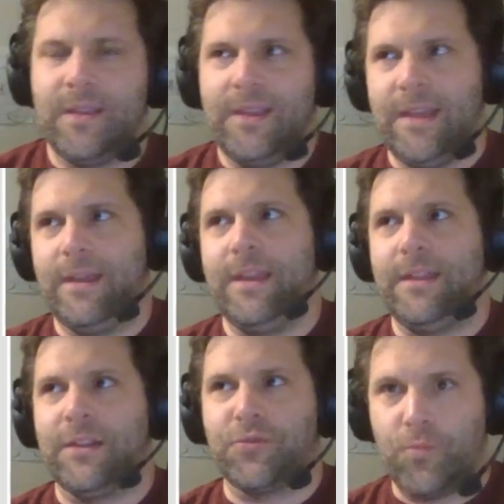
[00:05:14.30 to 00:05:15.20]

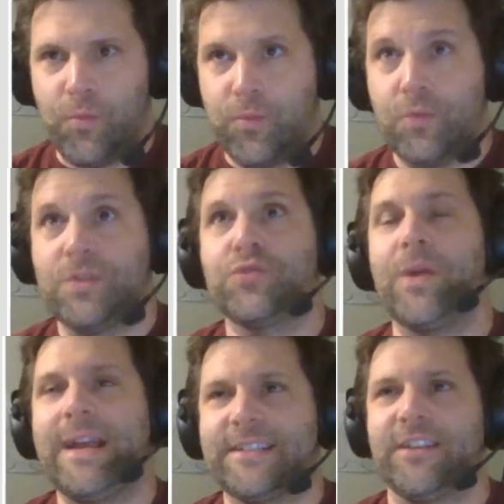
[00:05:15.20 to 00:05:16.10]
it
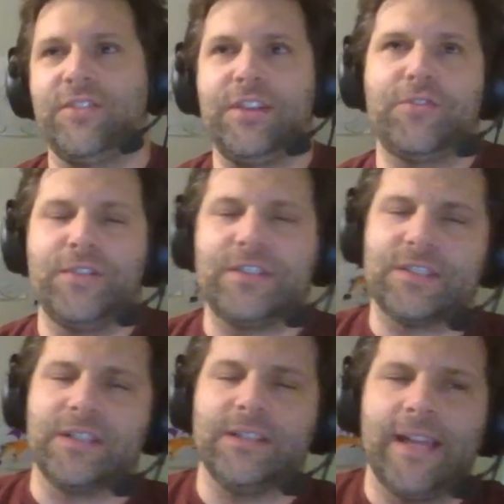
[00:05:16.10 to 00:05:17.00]
drastically
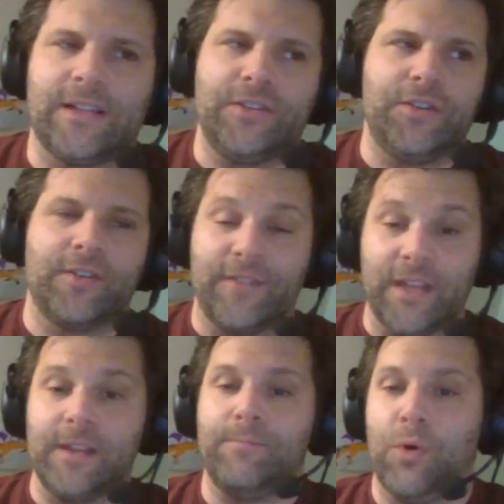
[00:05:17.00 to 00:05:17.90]
increases the likelihood of
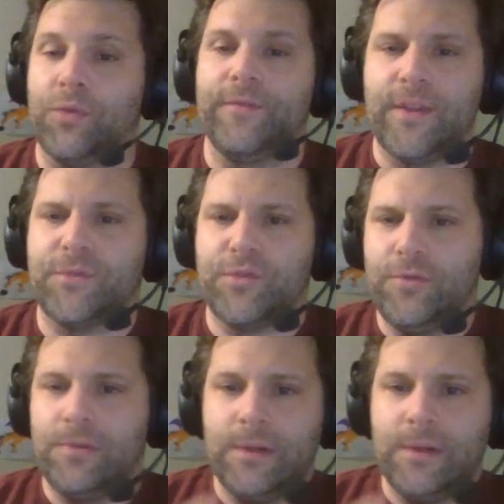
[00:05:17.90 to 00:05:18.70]
getting both of them through.